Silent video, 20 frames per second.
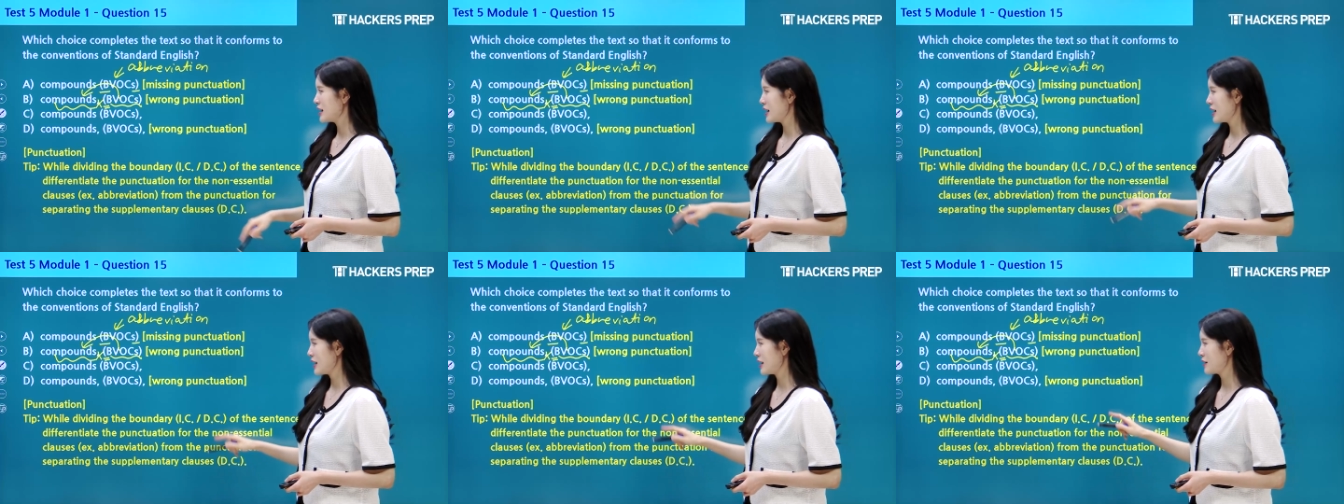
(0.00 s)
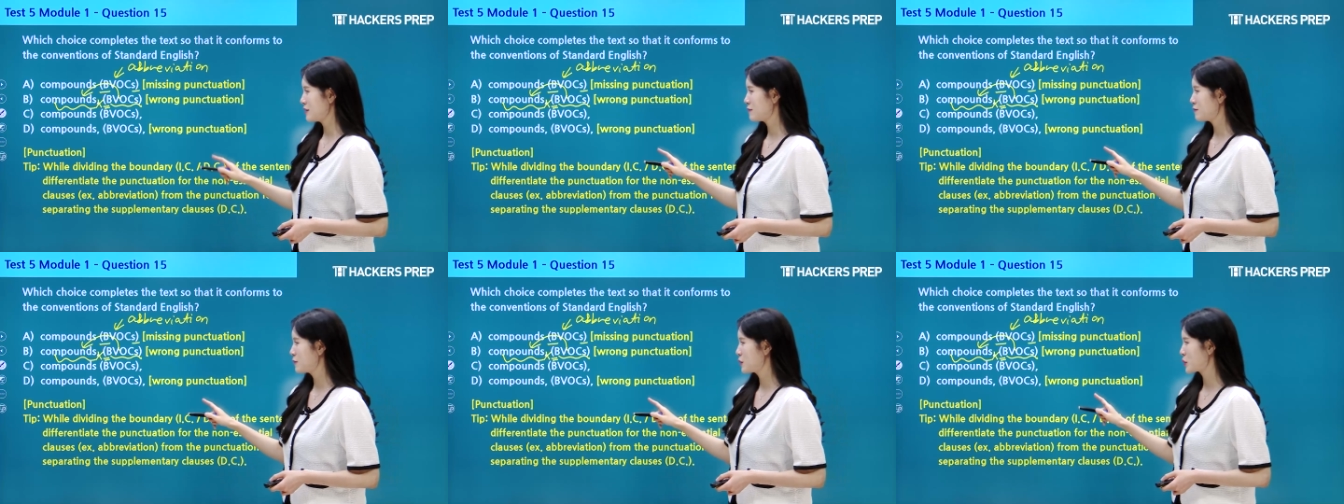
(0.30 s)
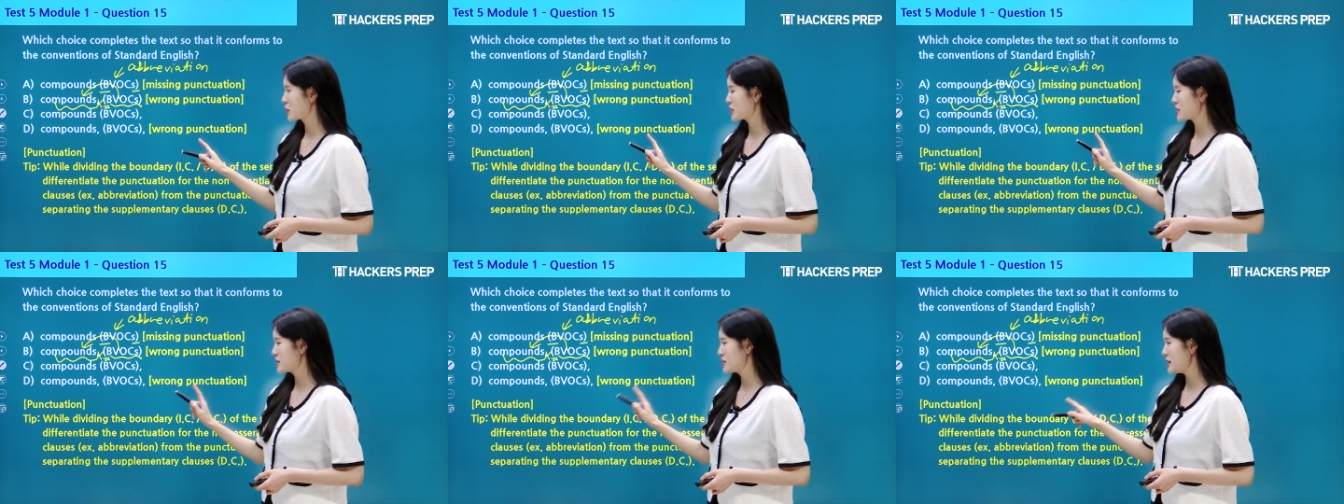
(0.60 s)
And
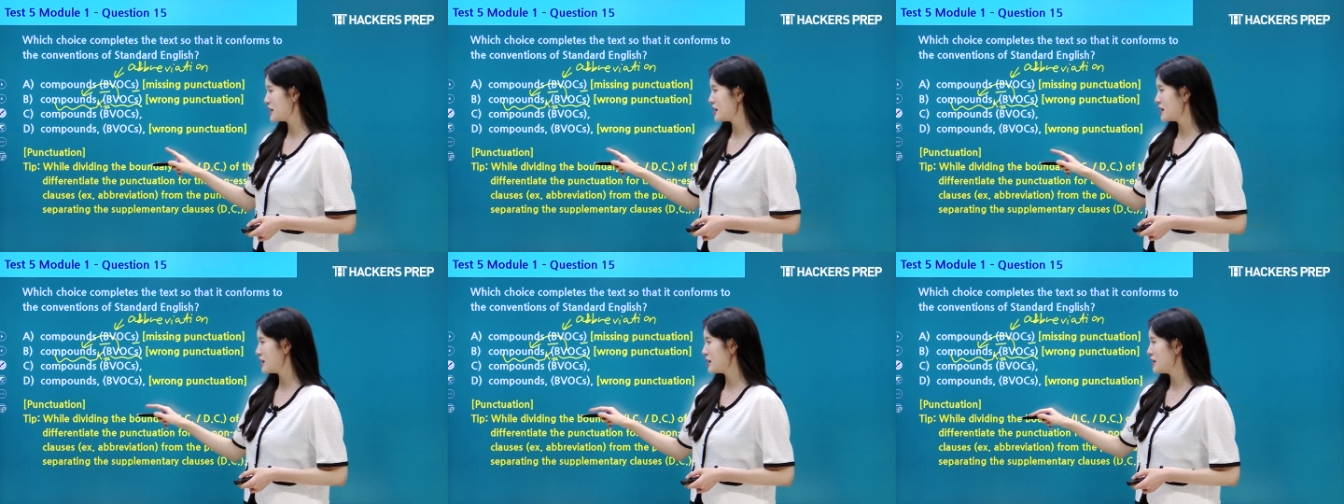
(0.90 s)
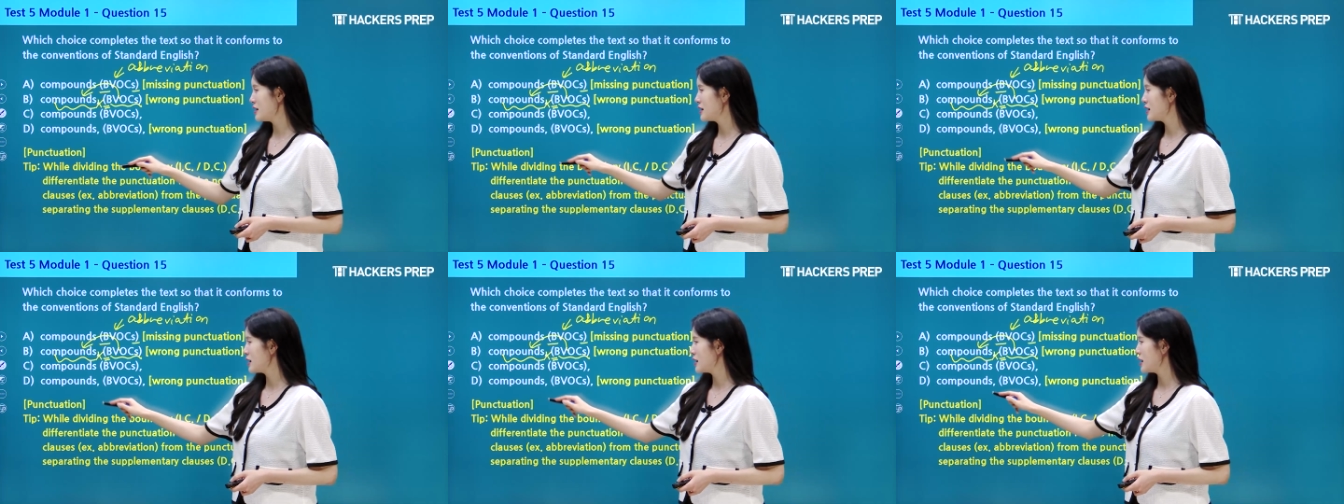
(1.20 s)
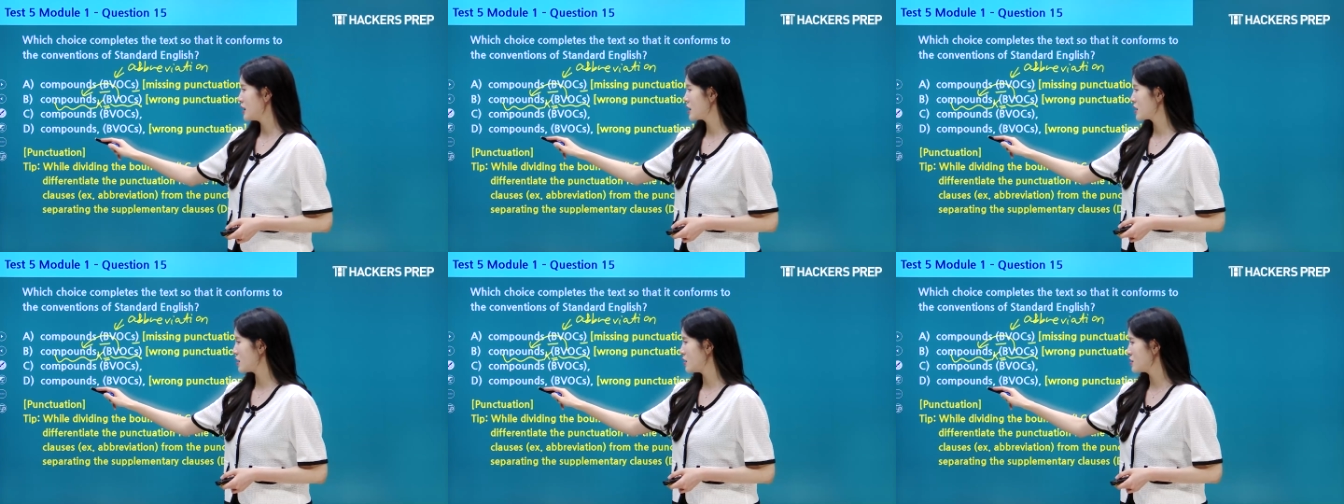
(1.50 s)
for D,
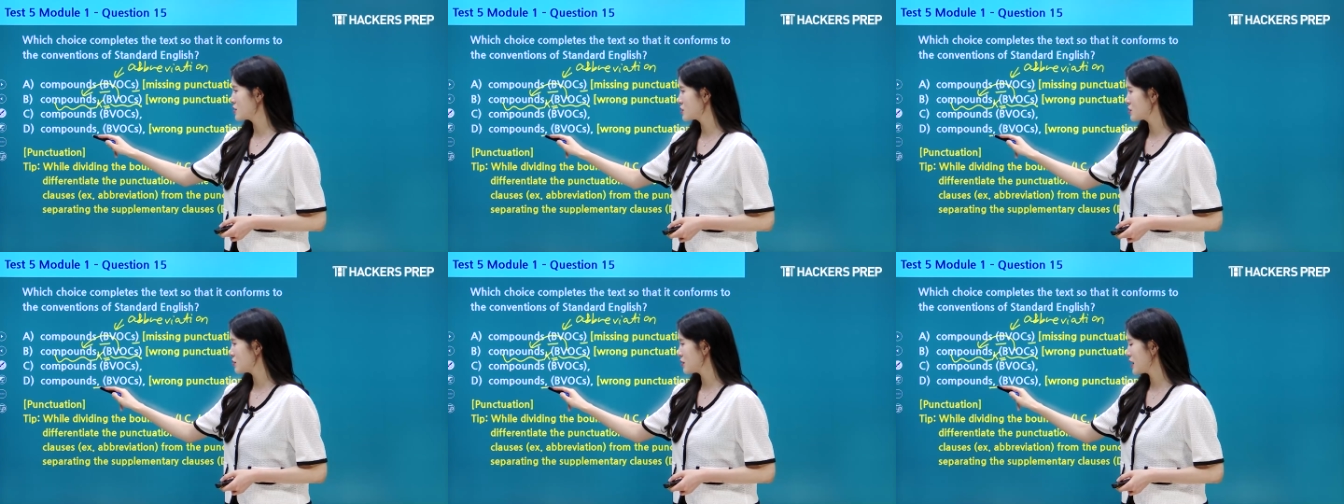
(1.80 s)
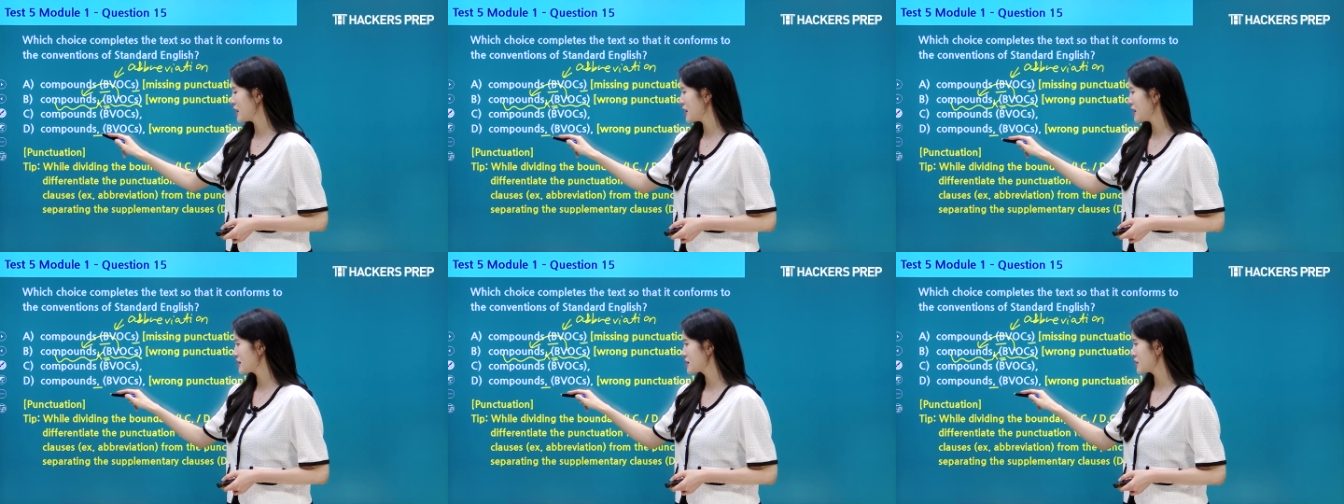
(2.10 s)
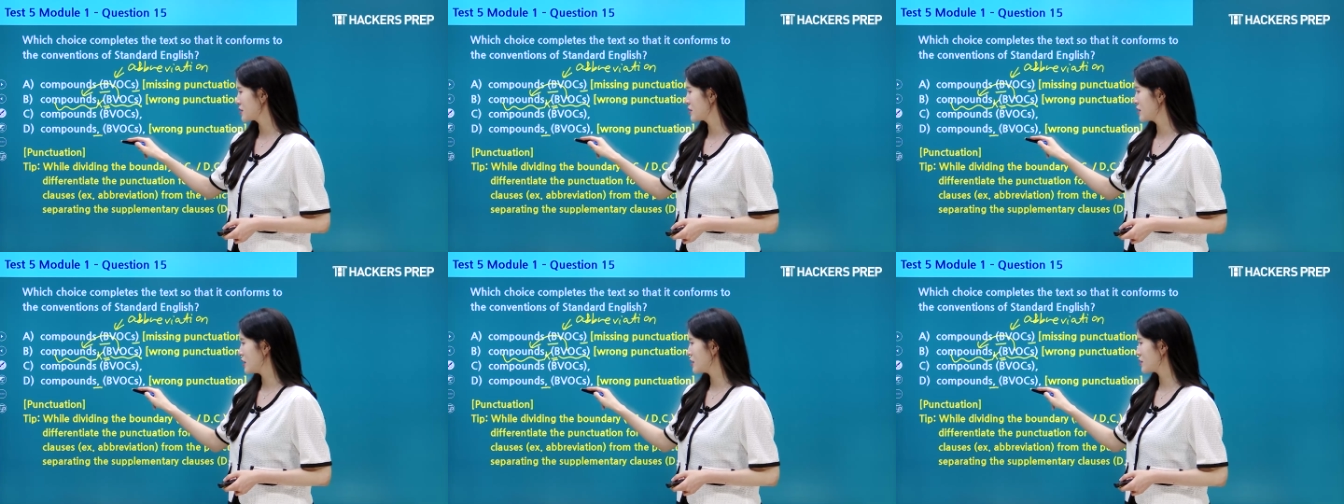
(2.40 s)
it also has
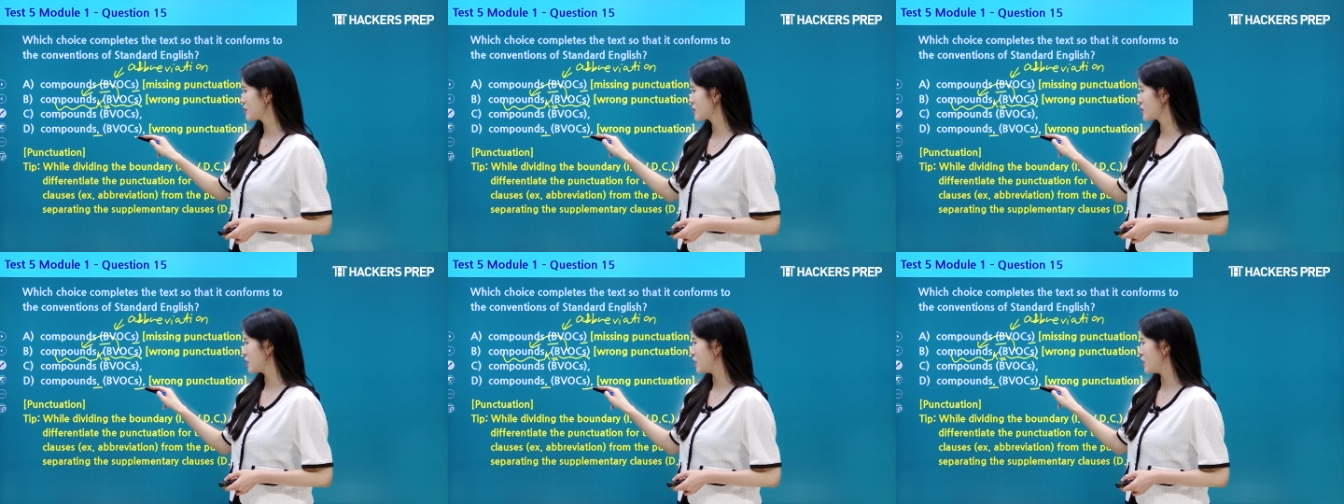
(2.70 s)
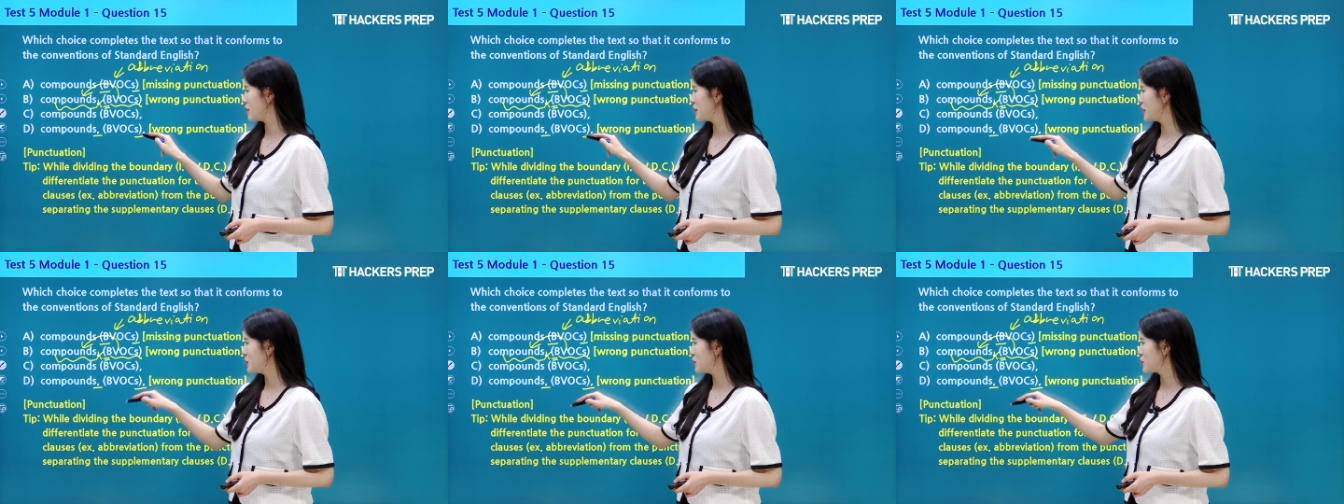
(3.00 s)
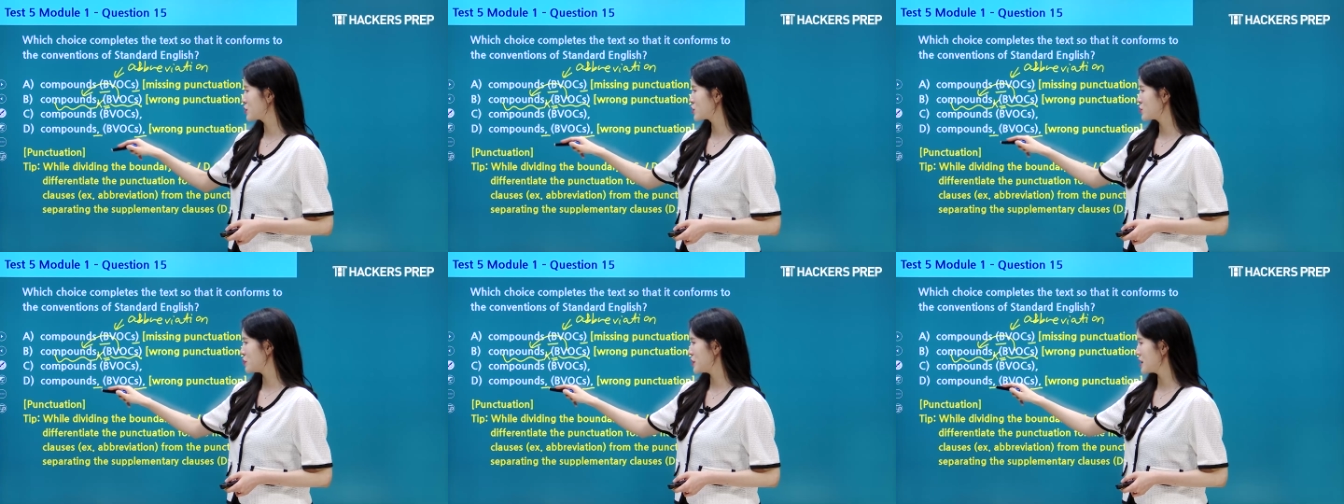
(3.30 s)
another comma
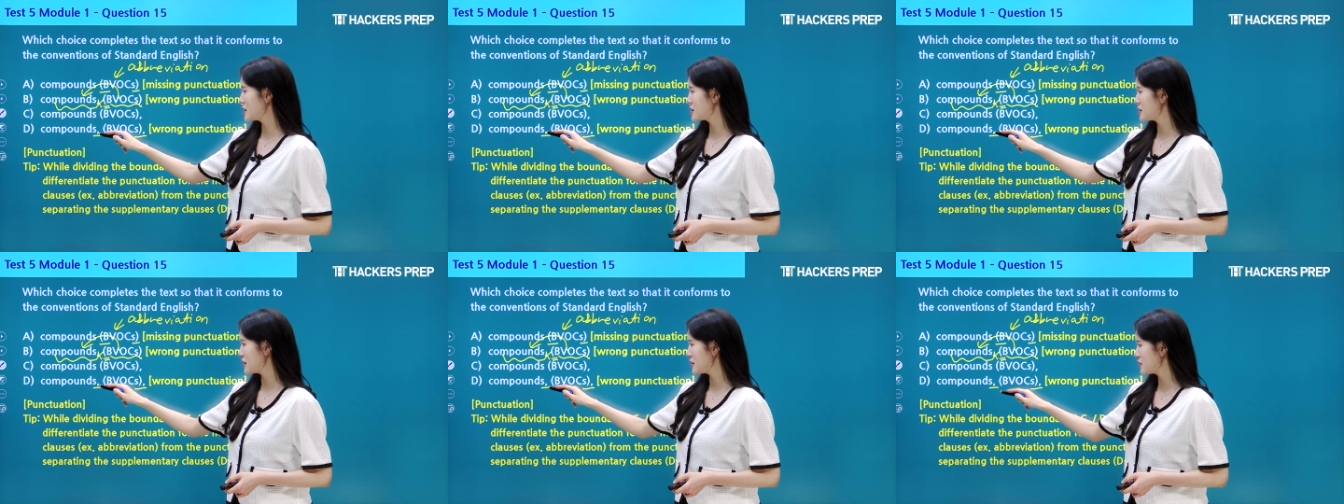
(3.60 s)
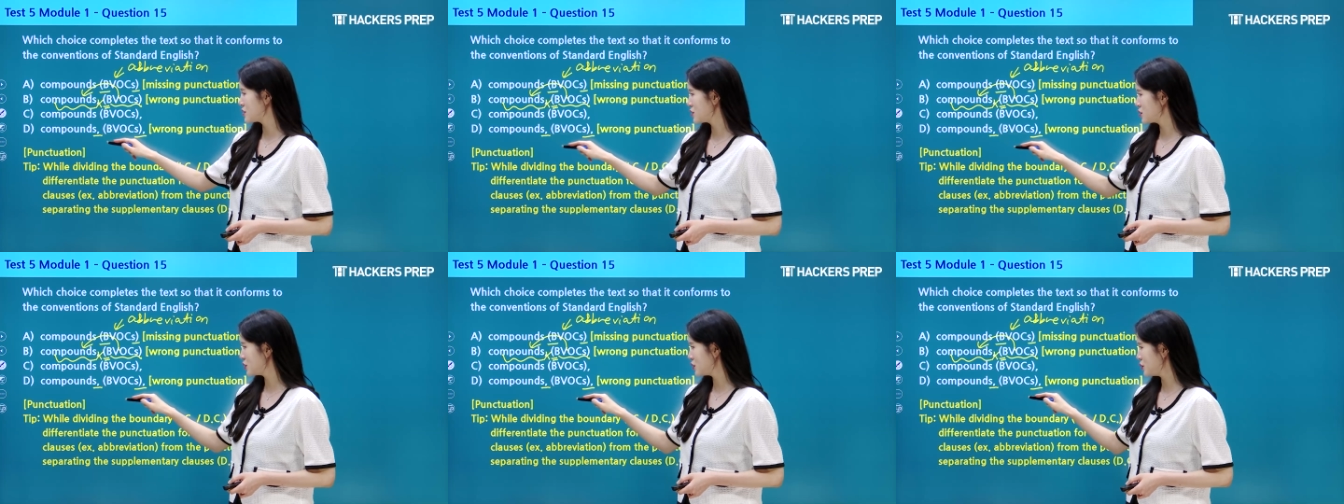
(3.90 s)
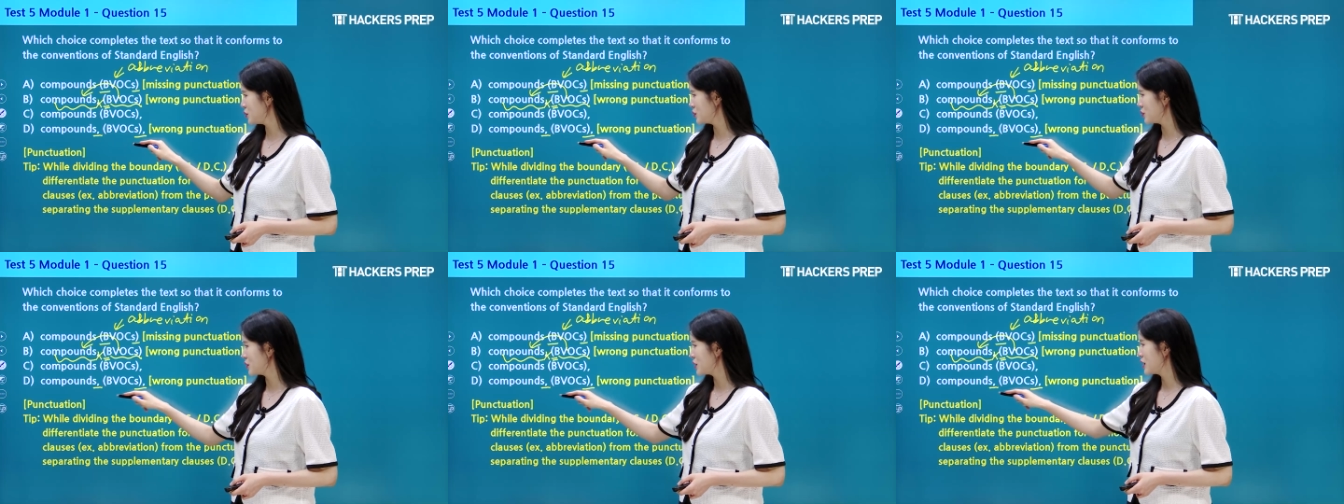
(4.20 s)
which makes it
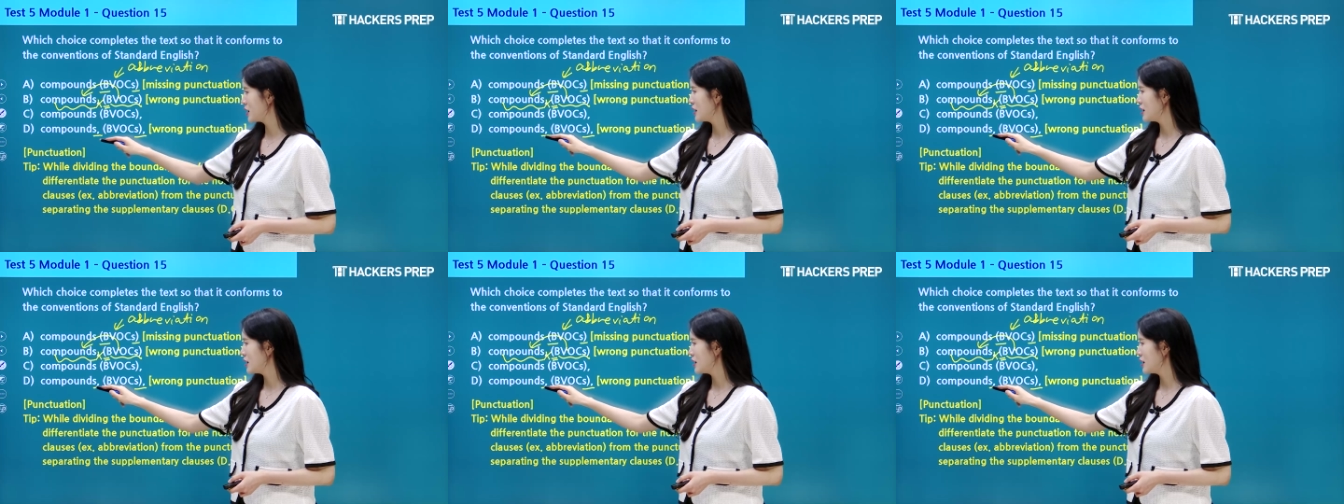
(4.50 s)
two